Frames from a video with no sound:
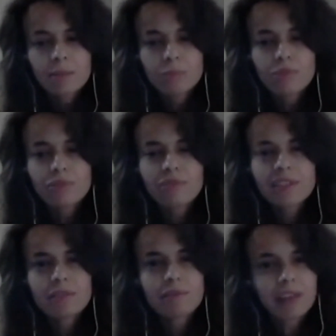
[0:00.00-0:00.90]

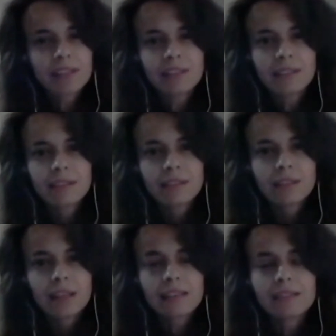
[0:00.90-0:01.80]
Professor Fadi,
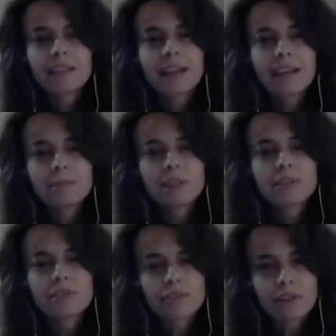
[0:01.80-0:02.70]
as an academic
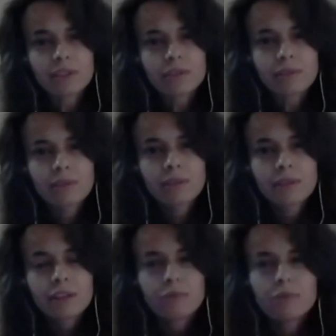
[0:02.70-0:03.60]
instructor,
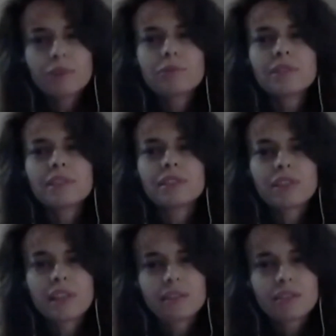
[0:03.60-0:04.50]
what were the
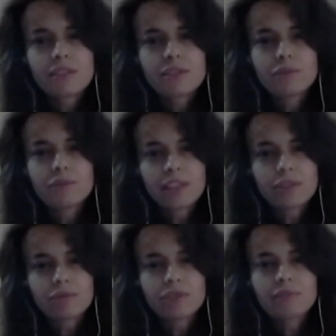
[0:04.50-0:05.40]
challenges you faced
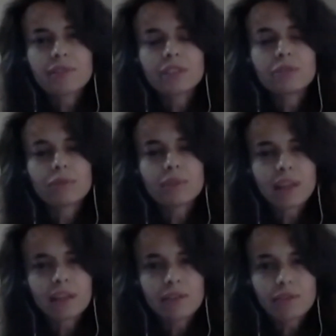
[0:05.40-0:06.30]
when shifting to
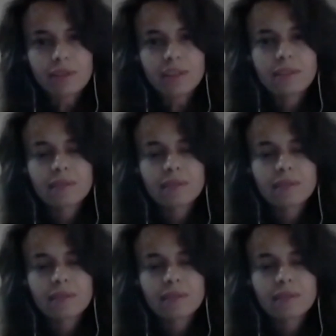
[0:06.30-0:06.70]
online learning?